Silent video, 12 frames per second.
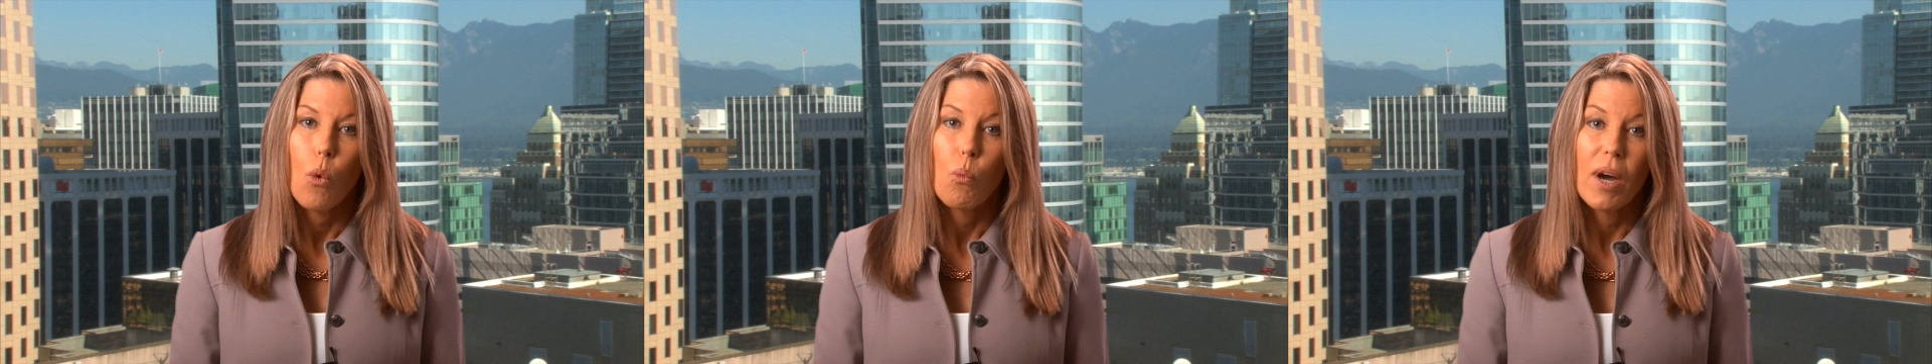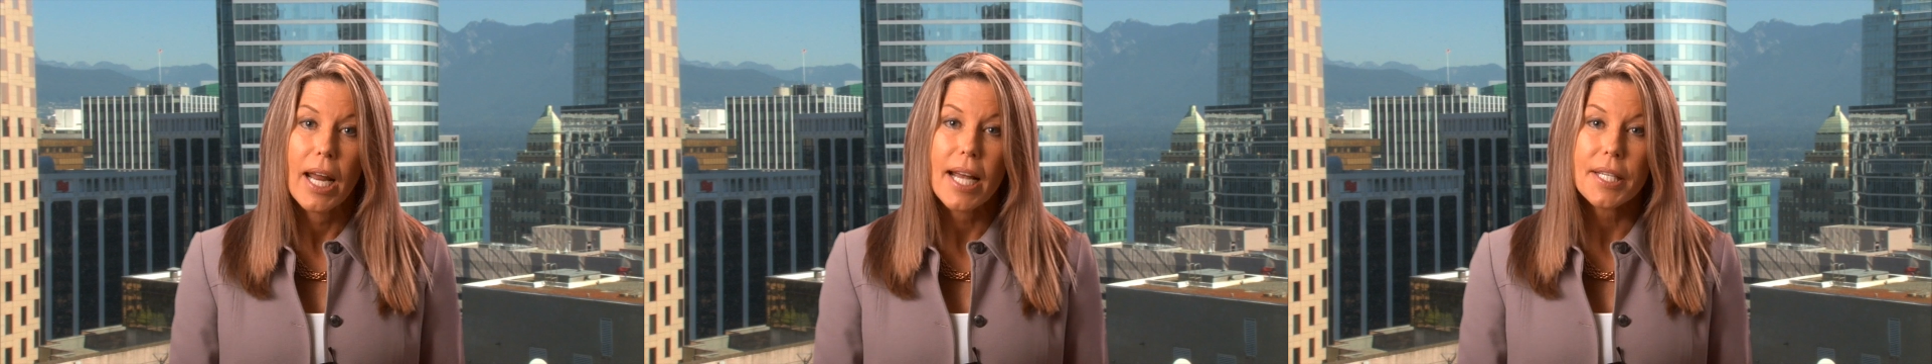
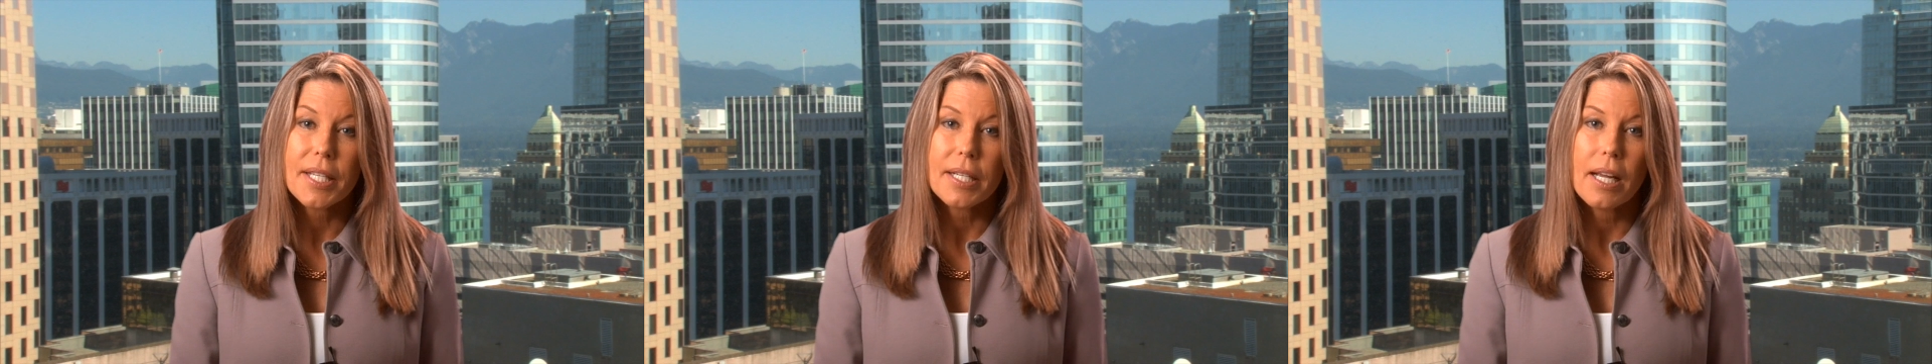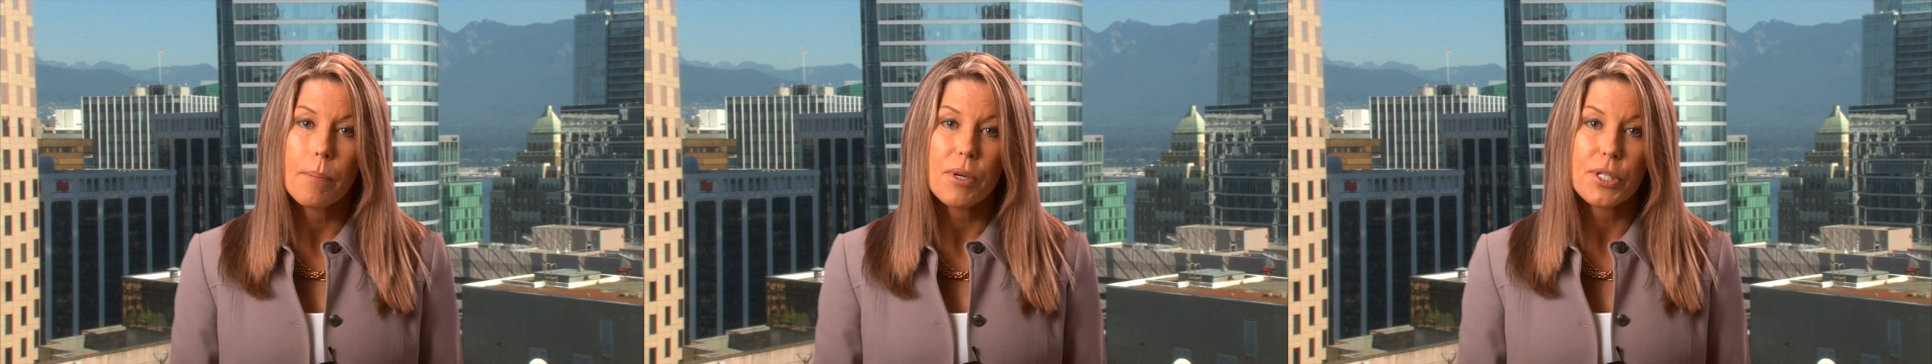When I see
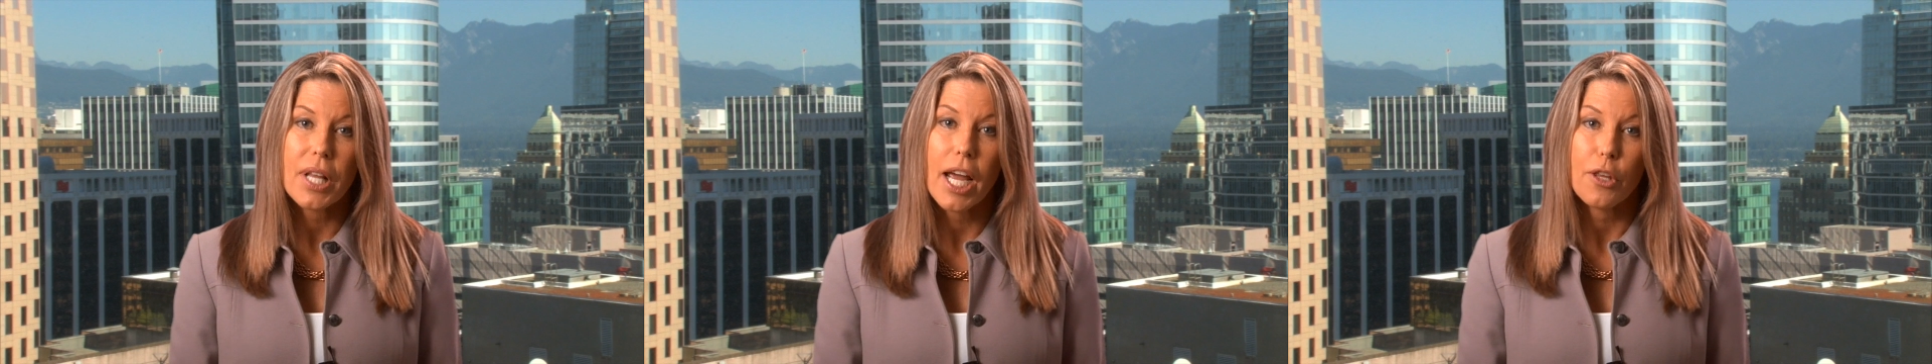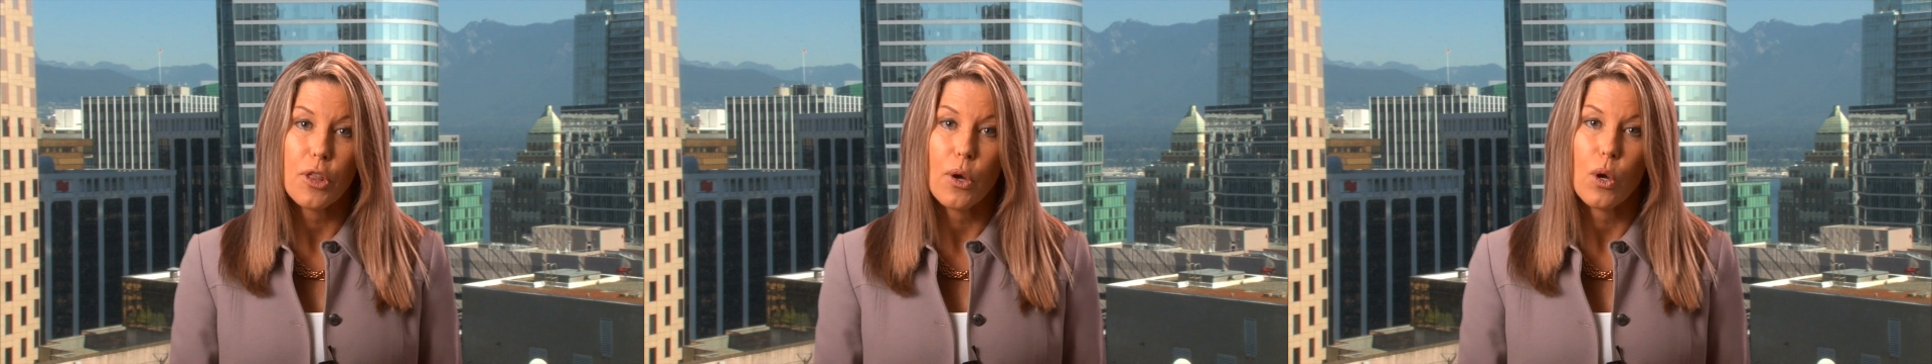numbers
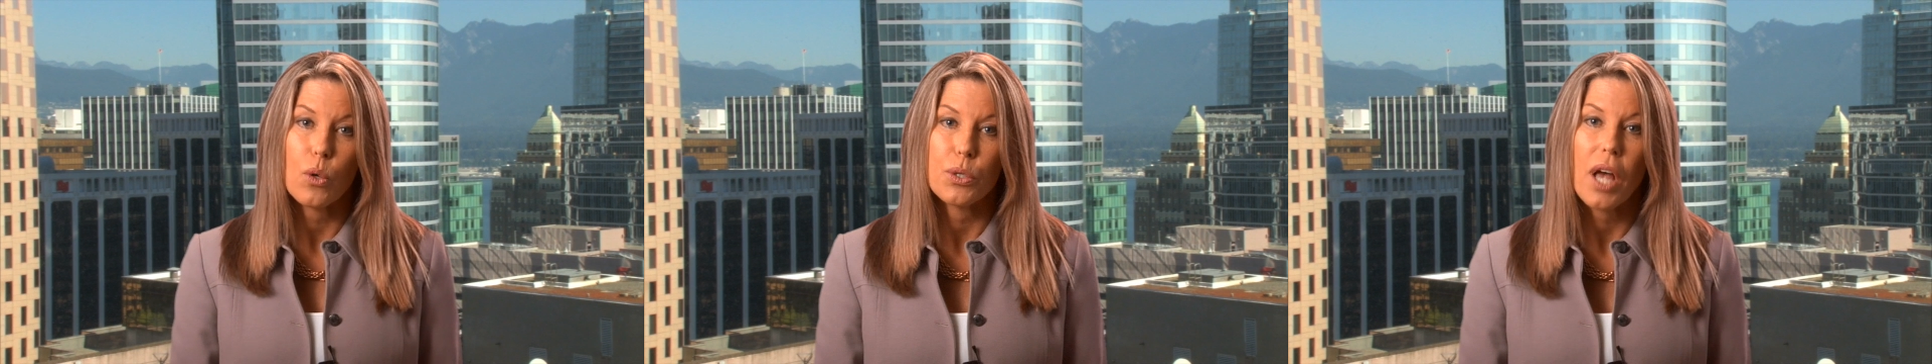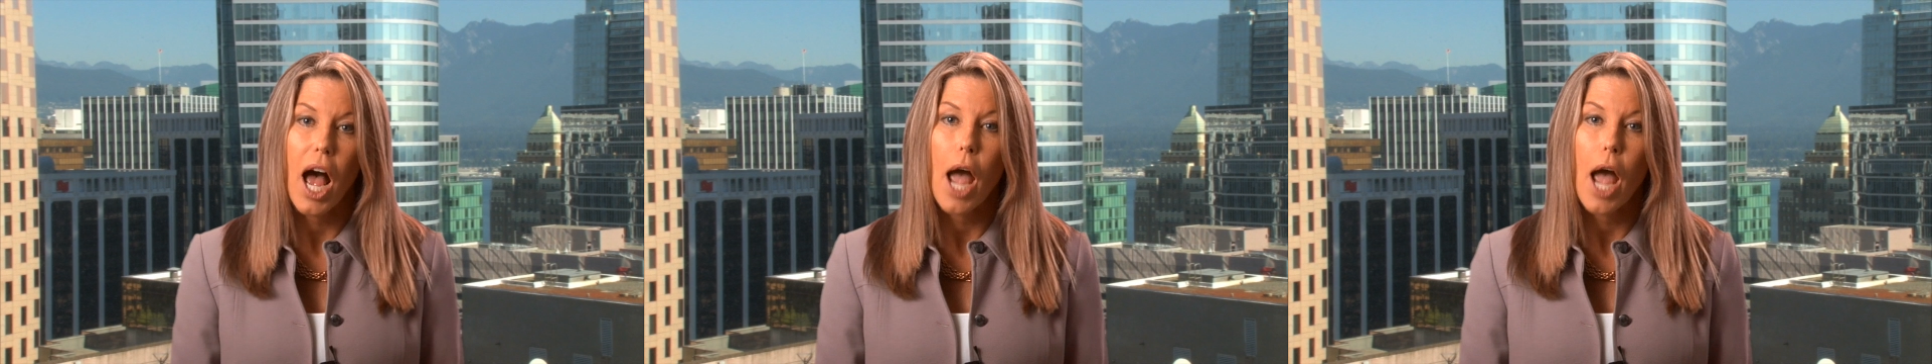like those,